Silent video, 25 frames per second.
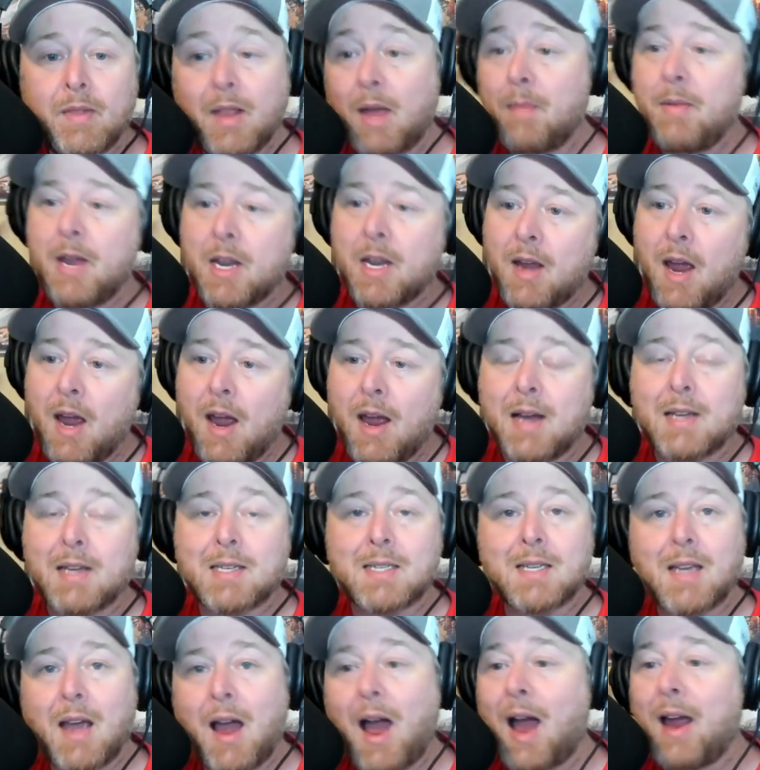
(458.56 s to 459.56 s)

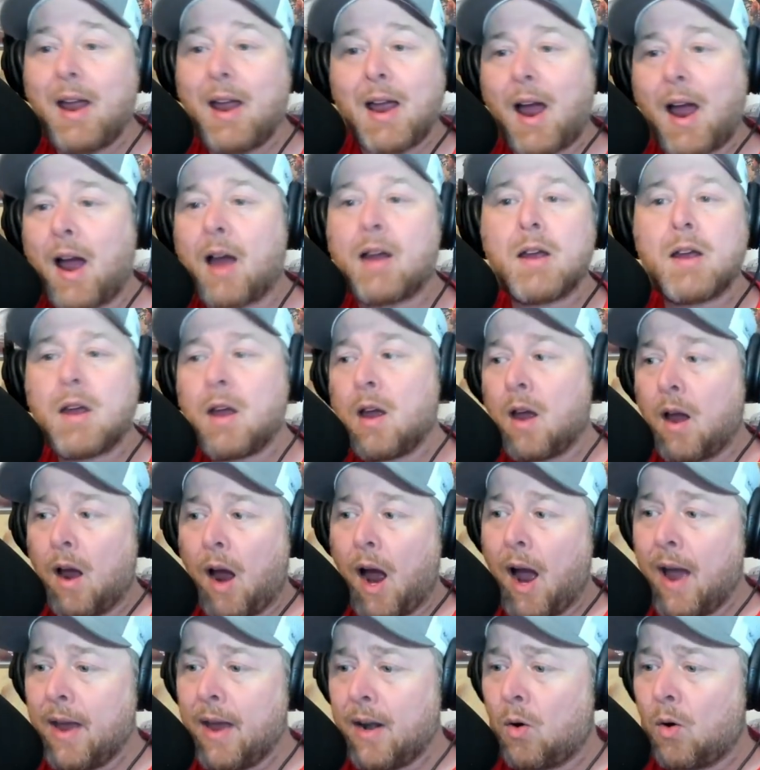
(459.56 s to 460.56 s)
I
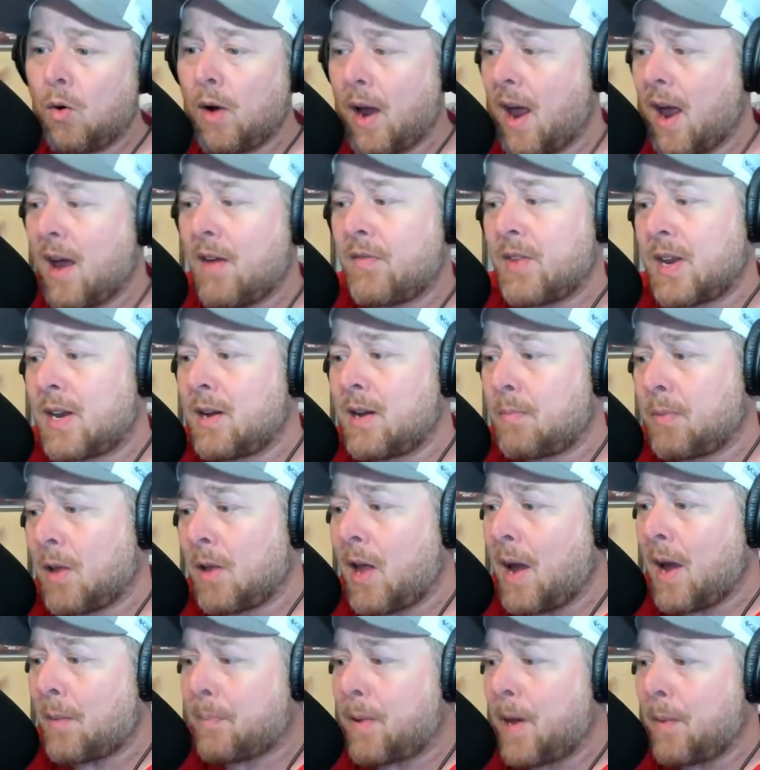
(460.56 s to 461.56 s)
don't have any
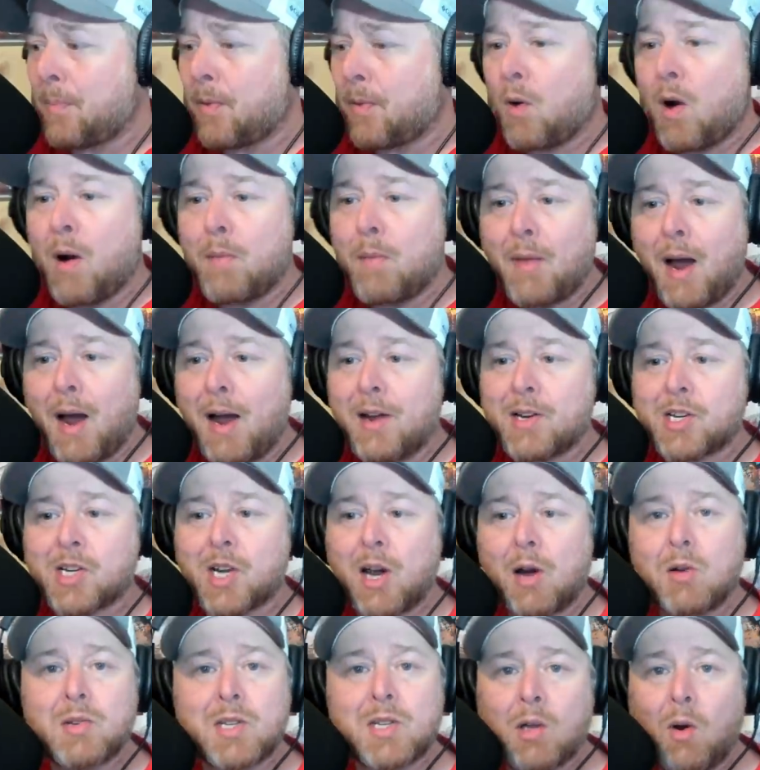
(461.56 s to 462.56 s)
black people on my
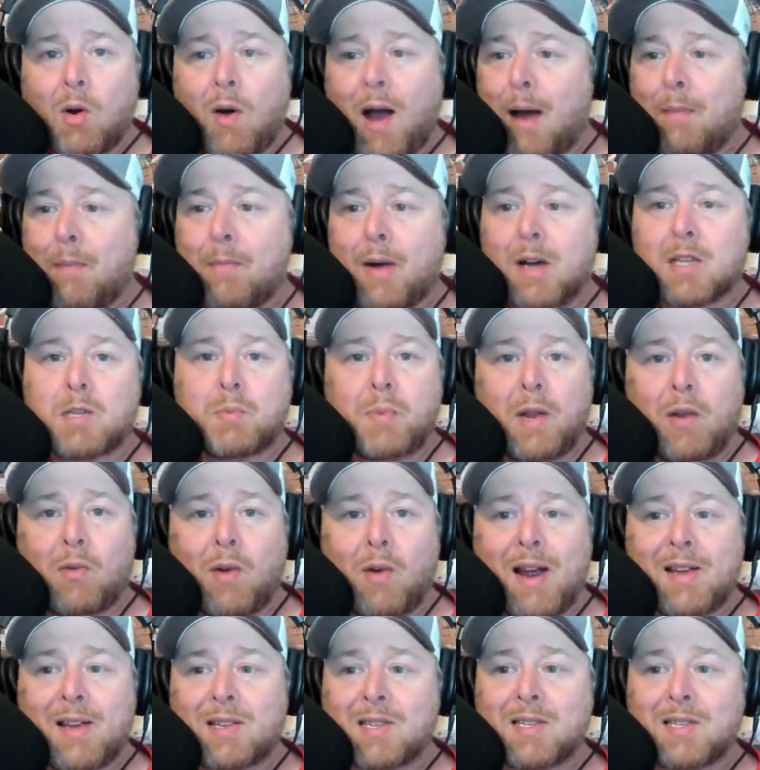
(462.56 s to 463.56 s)
show, so I must be
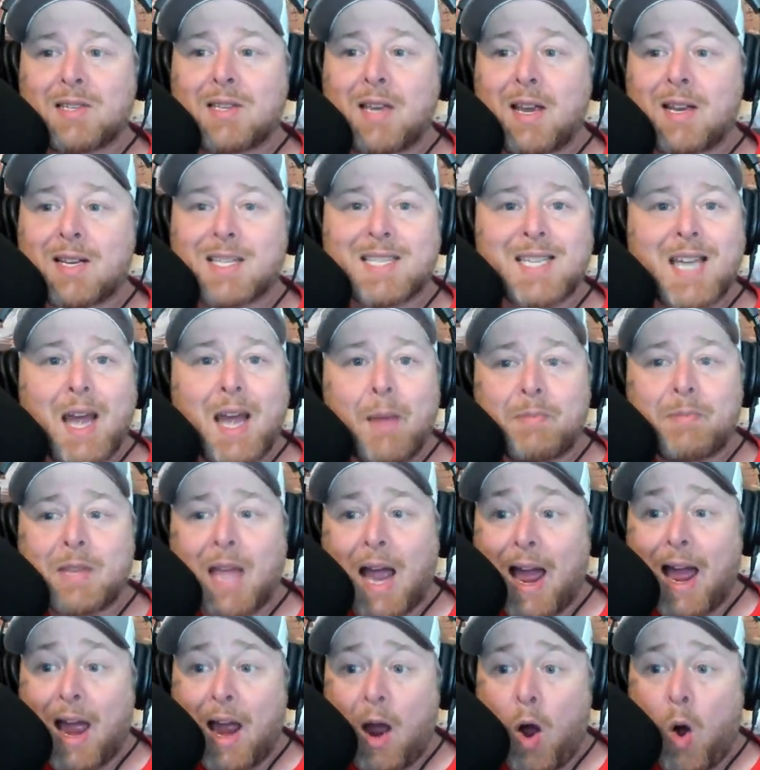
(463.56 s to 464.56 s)
racist.
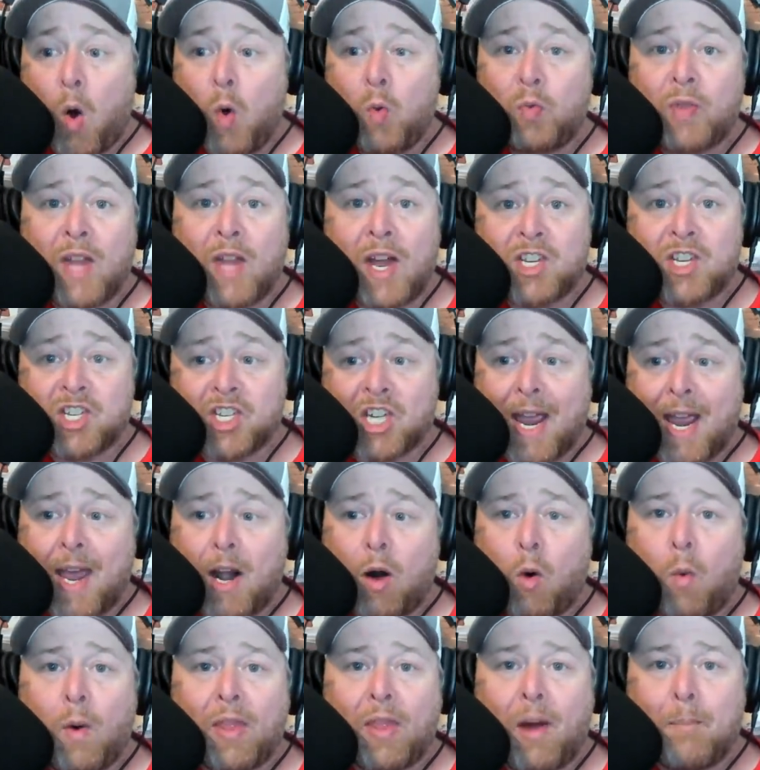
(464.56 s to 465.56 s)
Except I own the
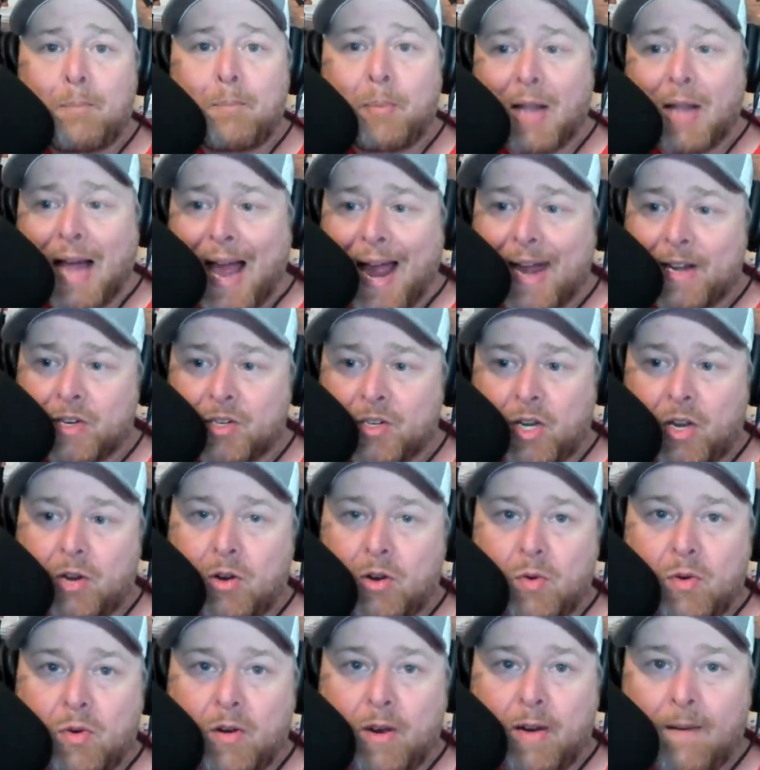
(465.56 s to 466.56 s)
channel with a black
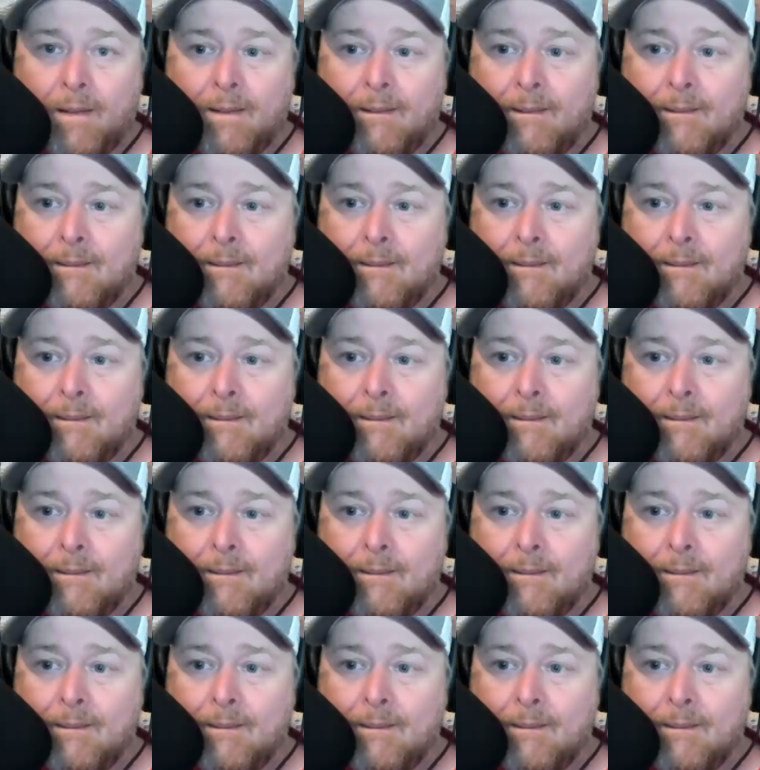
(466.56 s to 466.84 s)
dude.